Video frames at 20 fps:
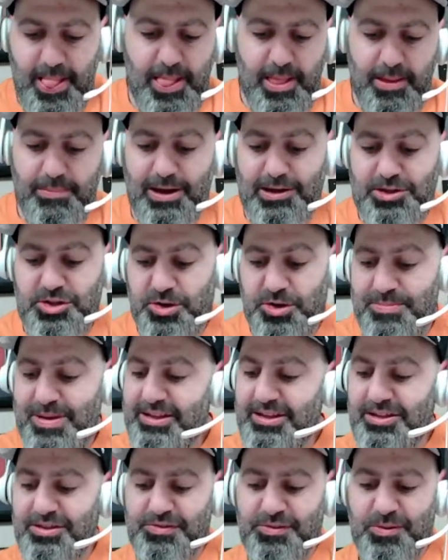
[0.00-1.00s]
But
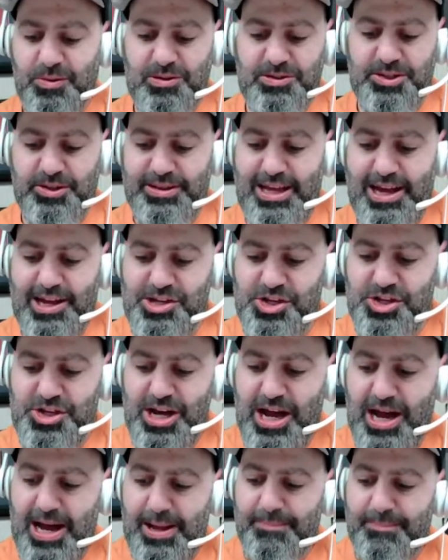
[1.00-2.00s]
tremendous force on that
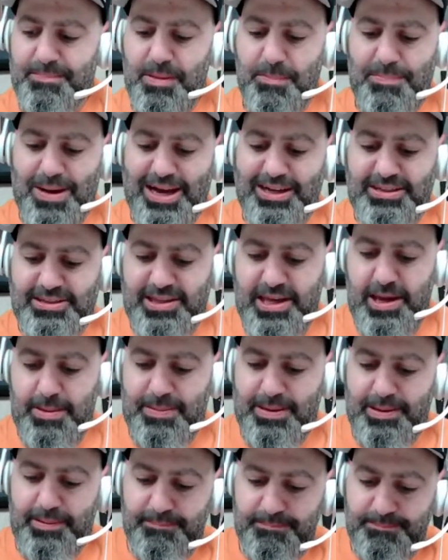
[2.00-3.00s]
shot by
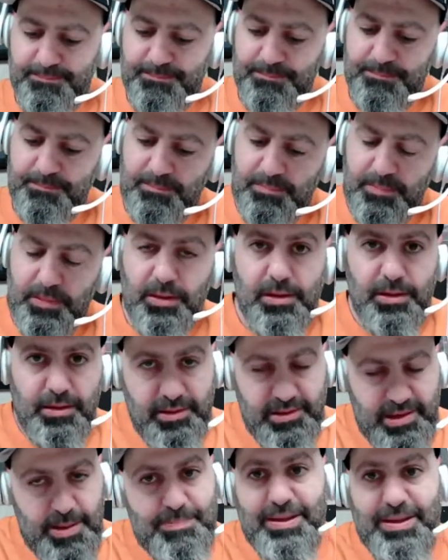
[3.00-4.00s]
Tippett.
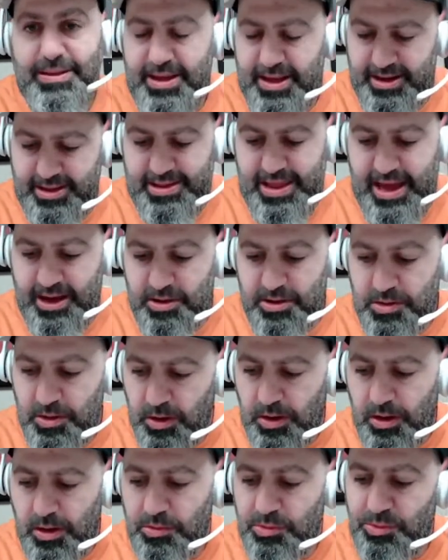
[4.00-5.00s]
Tippett needed that
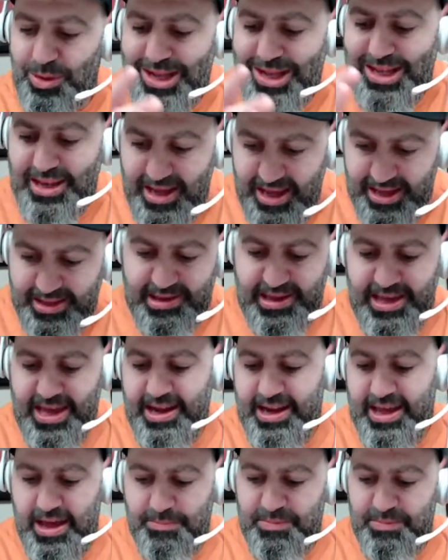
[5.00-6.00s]
goal. We need to get
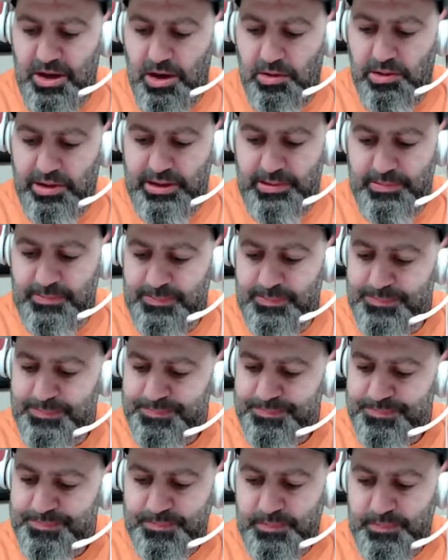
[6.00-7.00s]
him going.
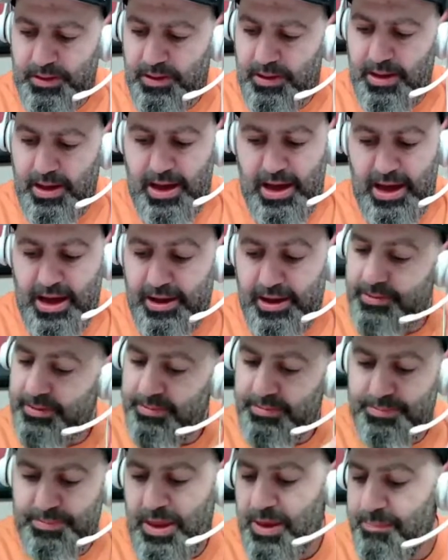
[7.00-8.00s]
The
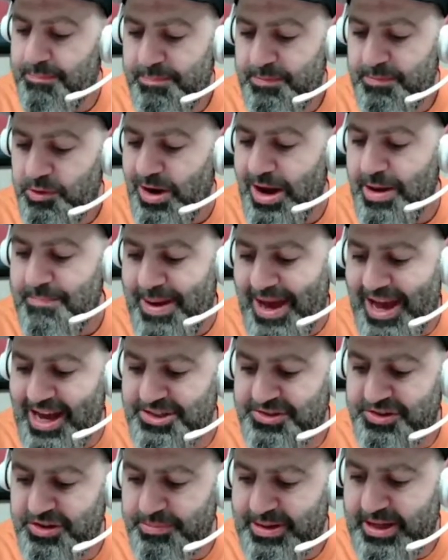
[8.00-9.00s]
great
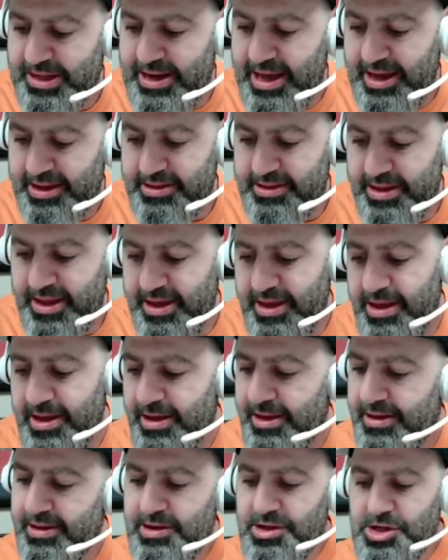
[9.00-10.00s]
pass from Konechny,
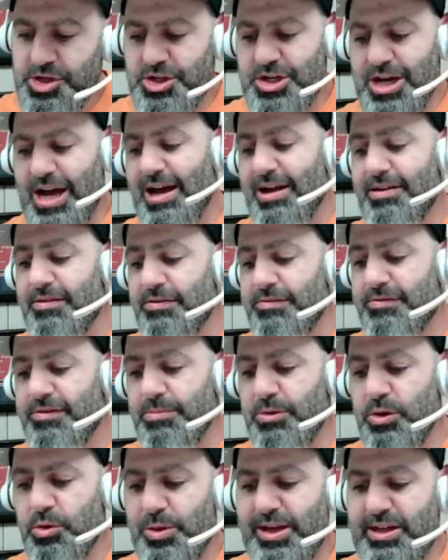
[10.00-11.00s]
shot
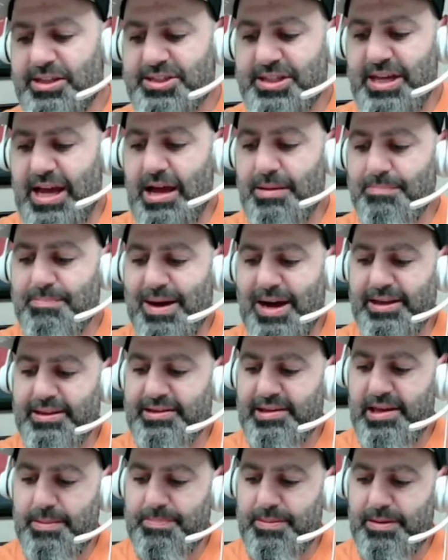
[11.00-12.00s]
from the weak side by
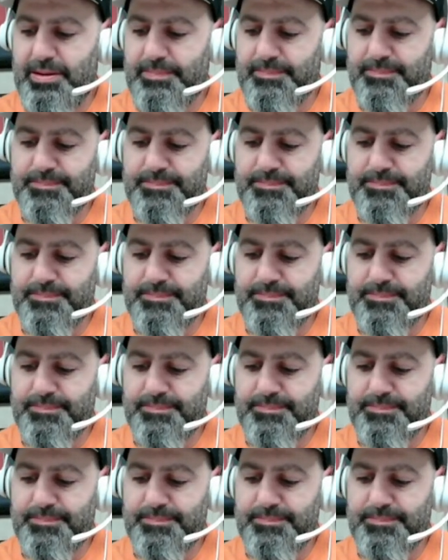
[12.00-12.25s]
Tippett.